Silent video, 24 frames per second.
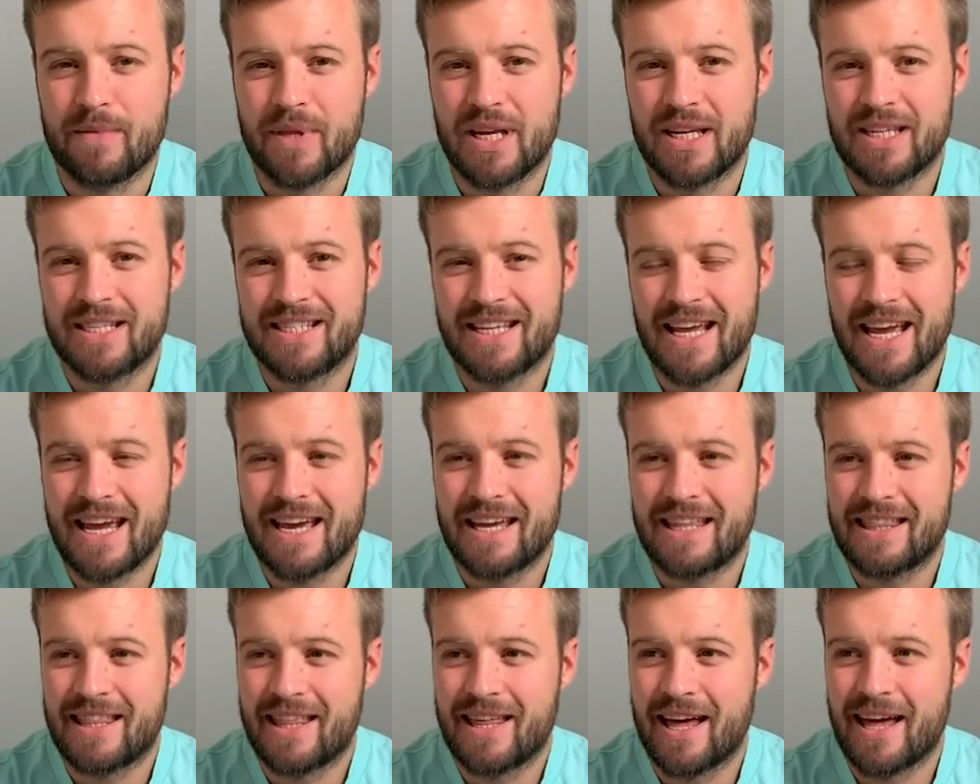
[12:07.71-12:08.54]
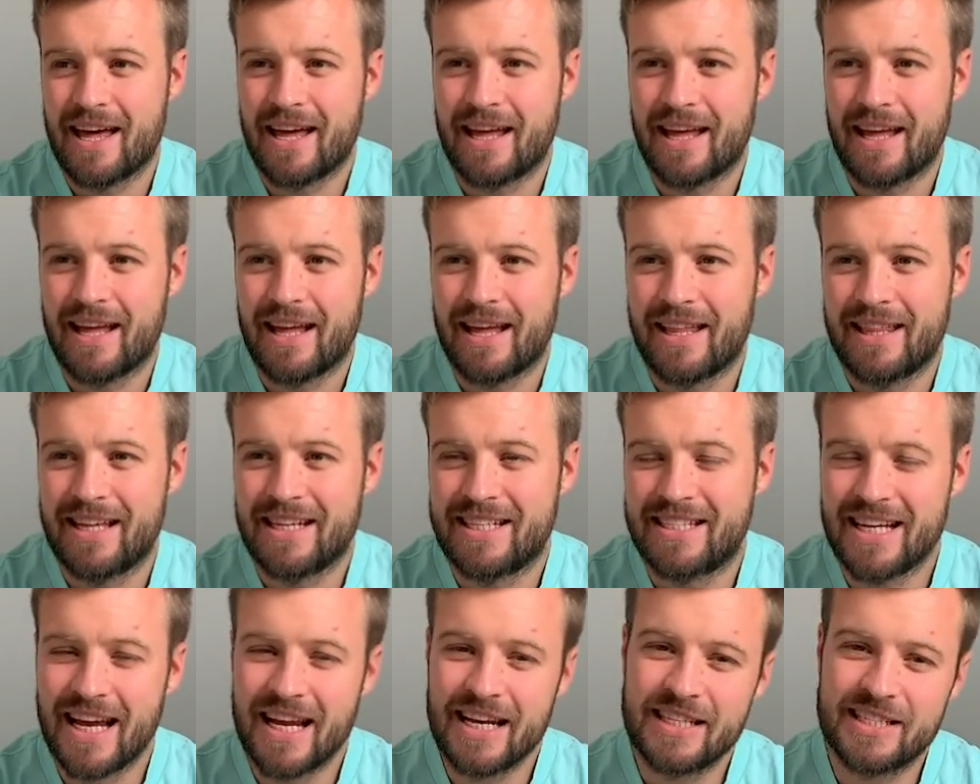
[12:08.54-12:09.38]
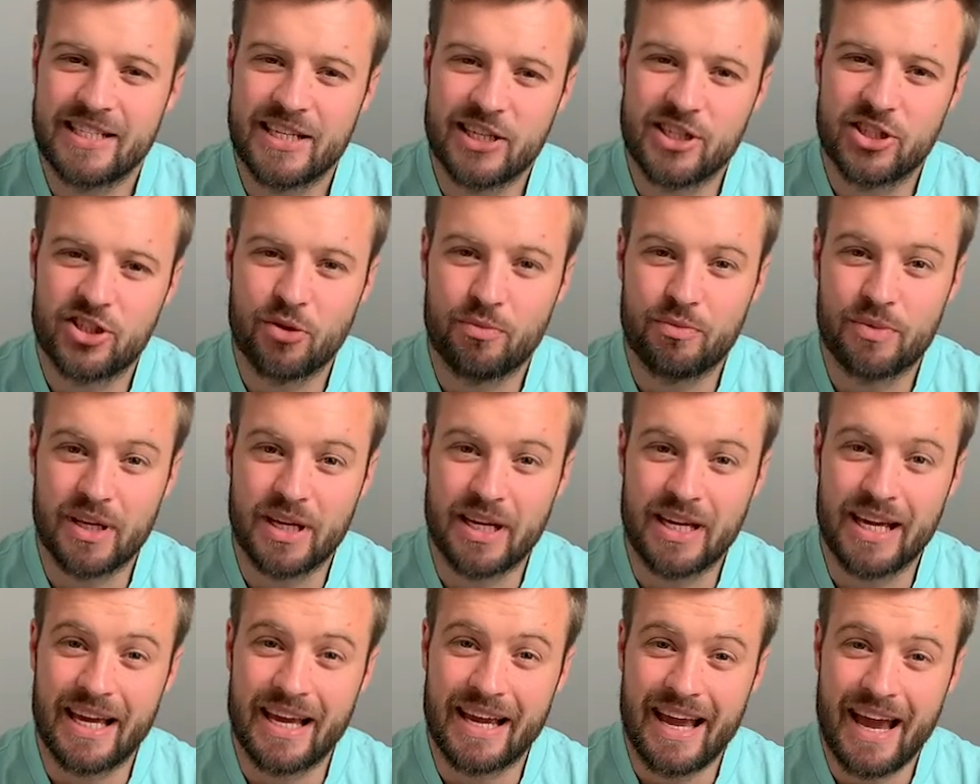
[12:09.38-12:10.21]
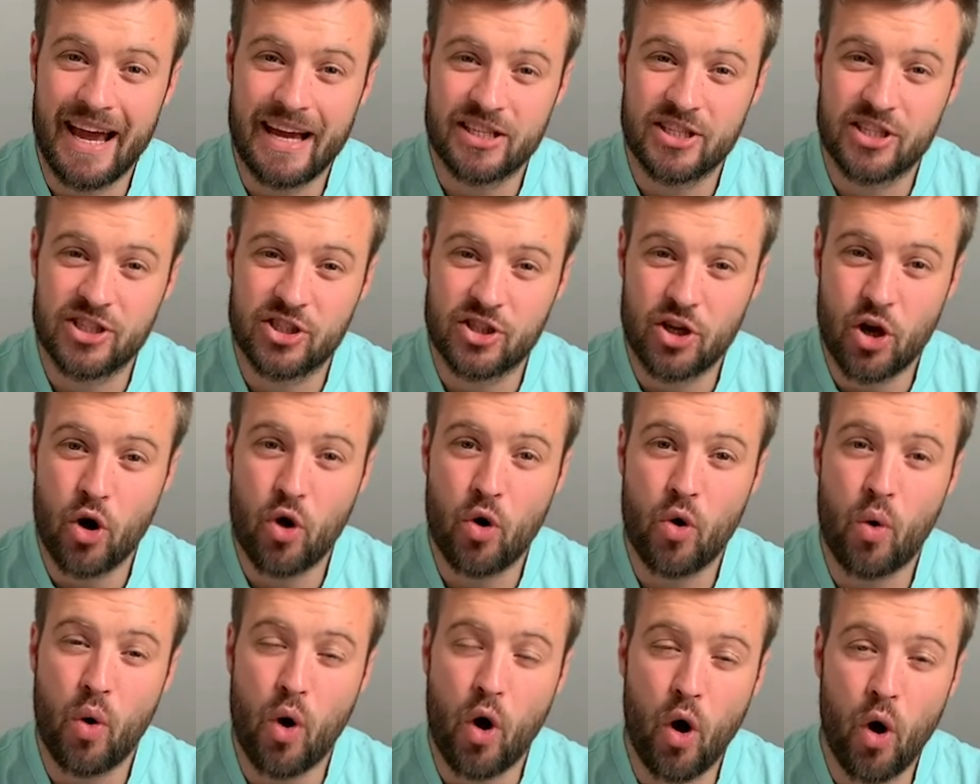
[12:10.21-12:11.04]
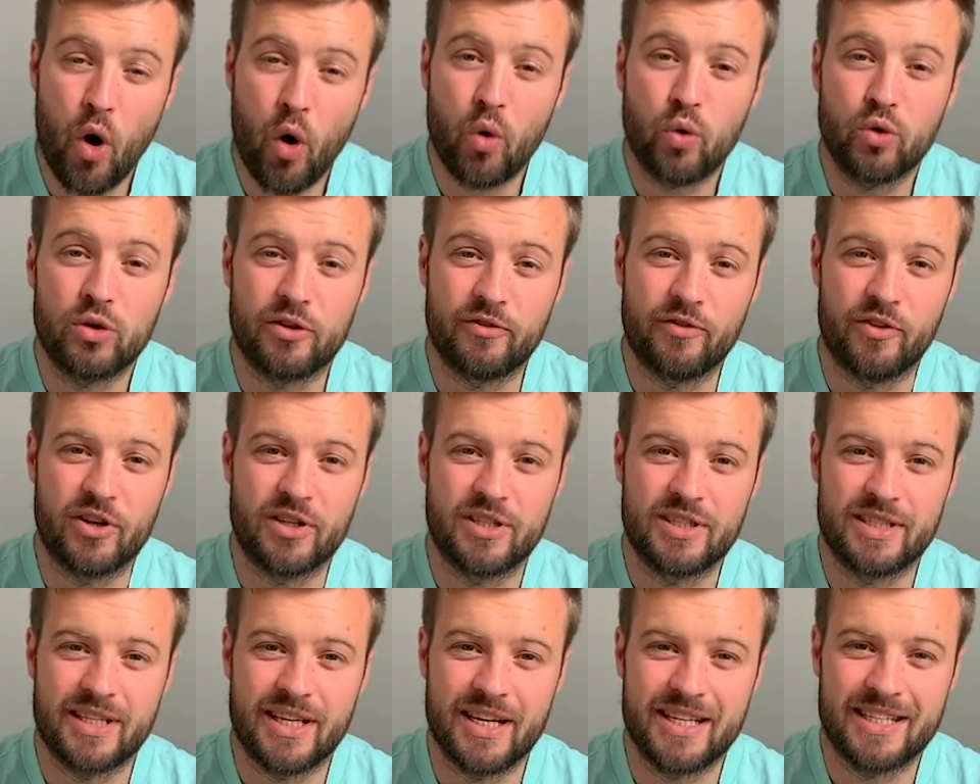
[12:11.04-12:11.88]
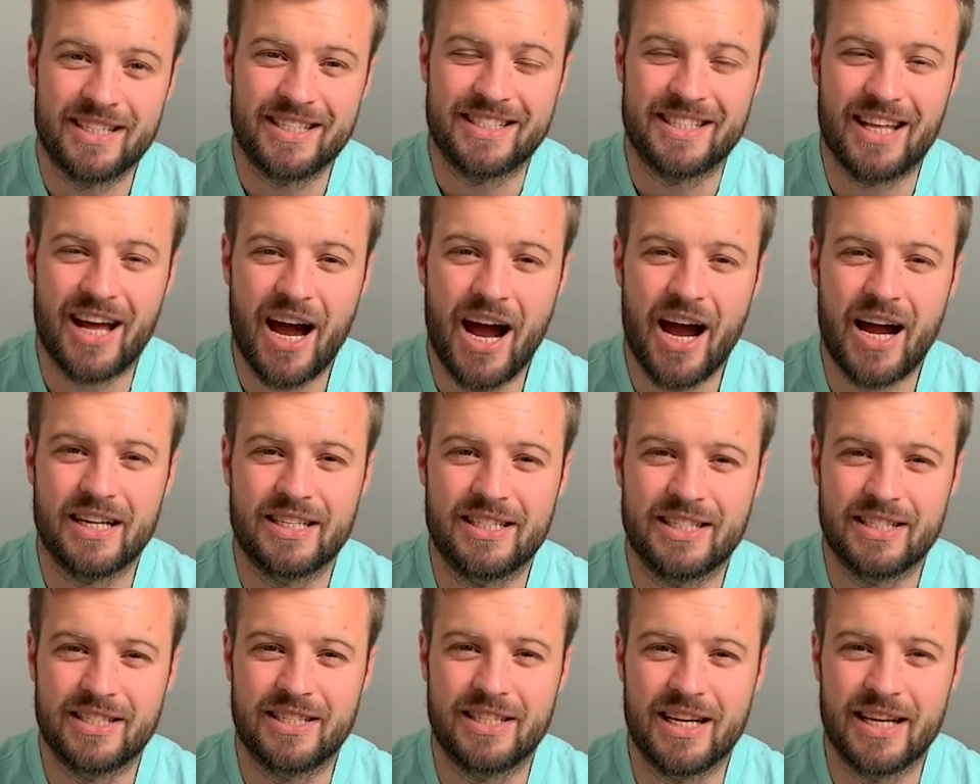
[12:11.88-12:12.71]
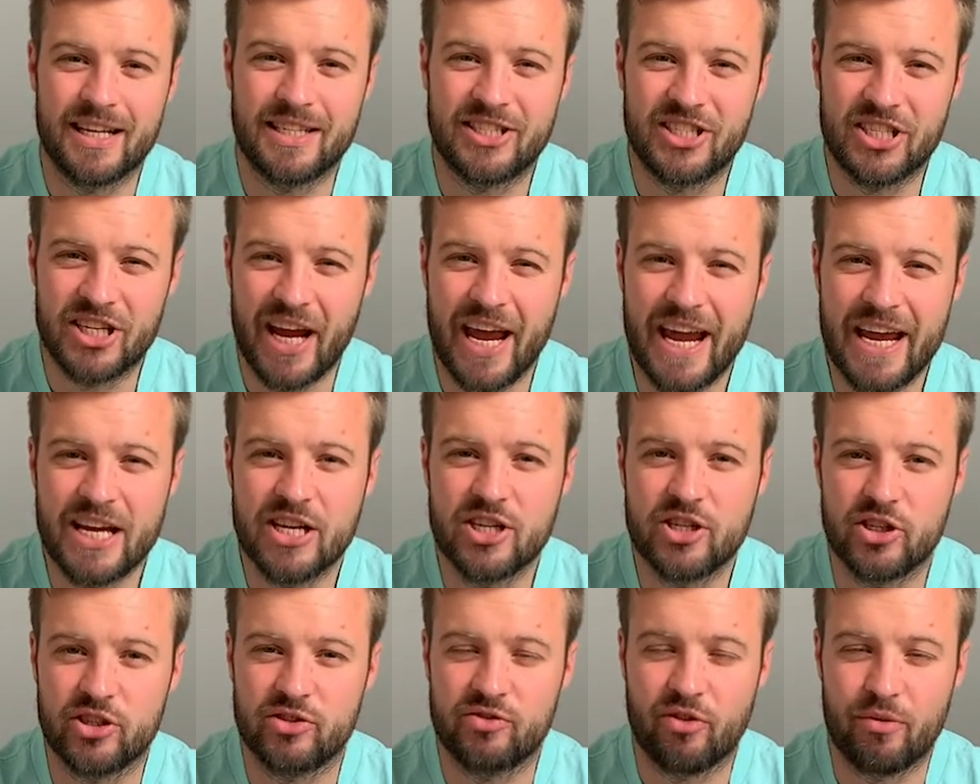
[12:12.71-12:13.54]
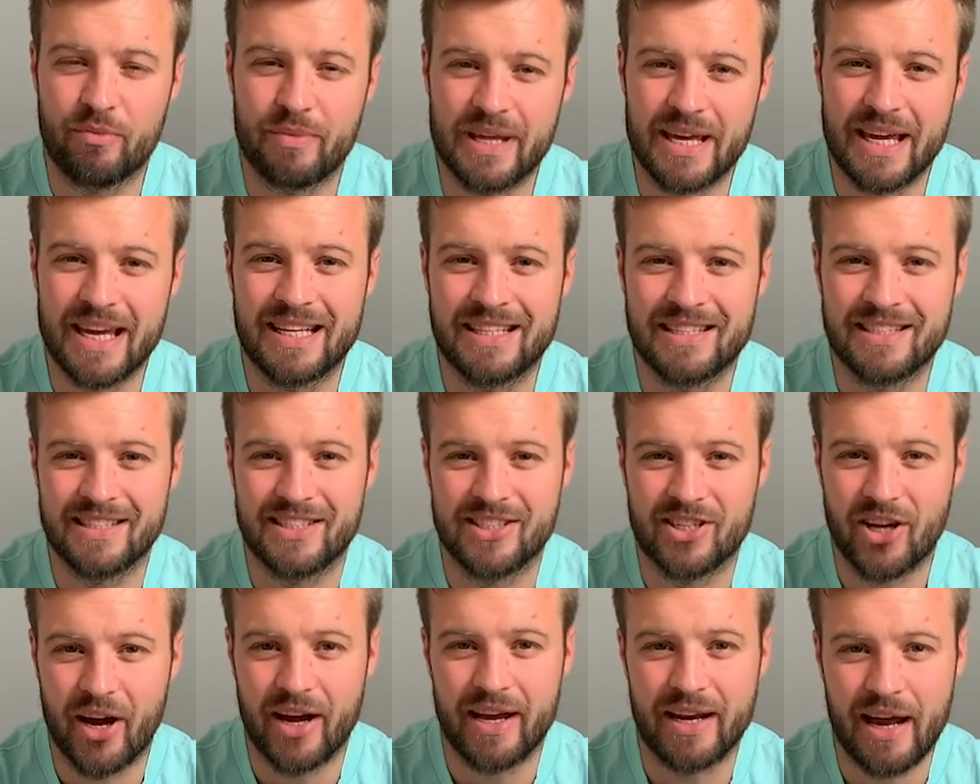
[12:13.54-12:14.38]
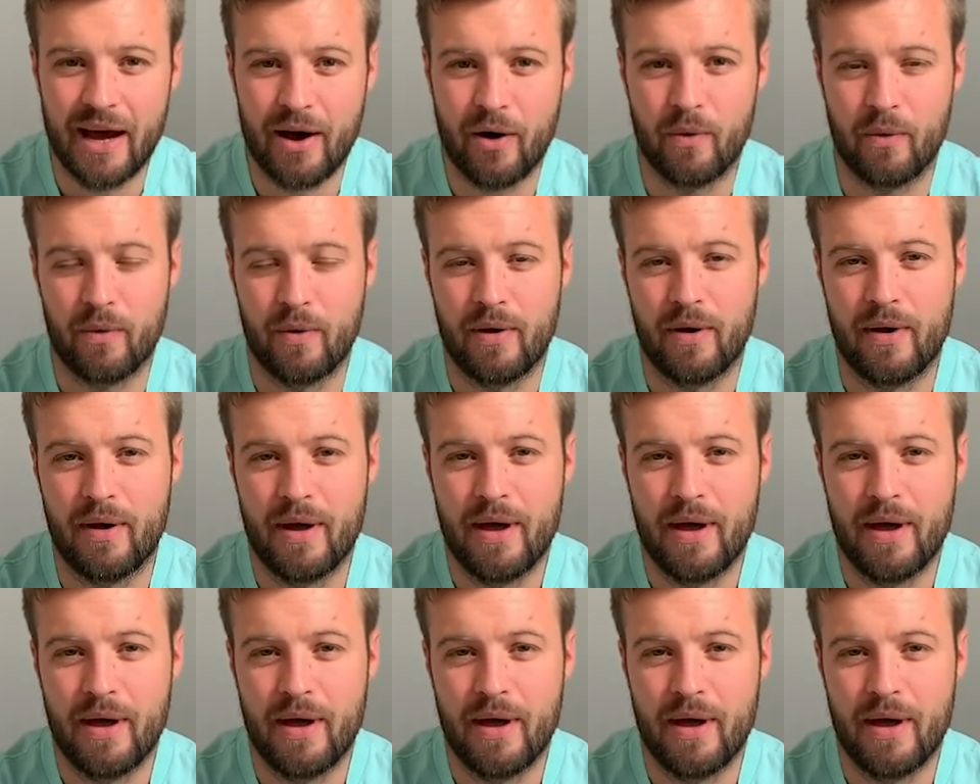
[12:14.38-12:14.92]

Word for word: is saying that that jealousy is something that can get so hold of us that it starts to change us from the inside out.